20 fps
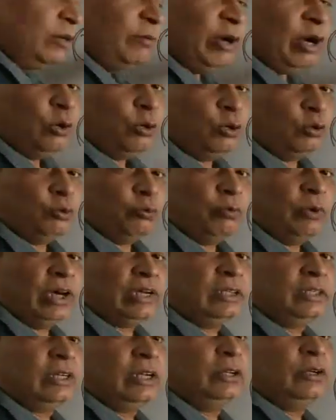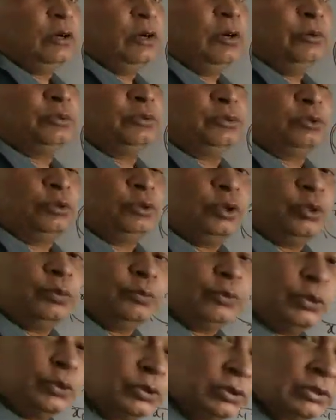about work done of pseudo
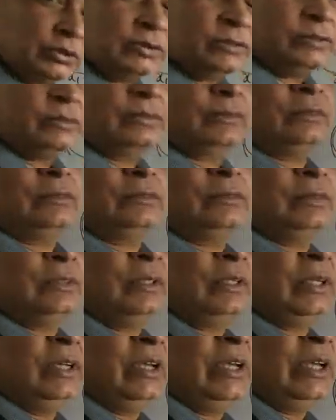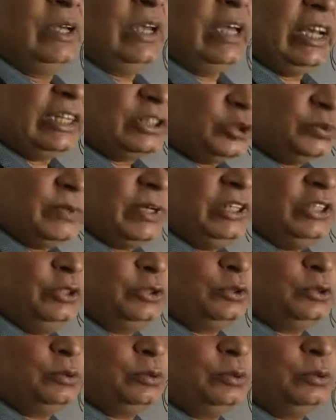force? x1
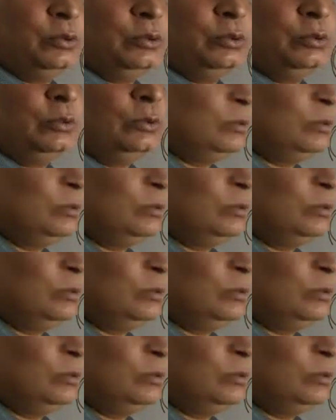into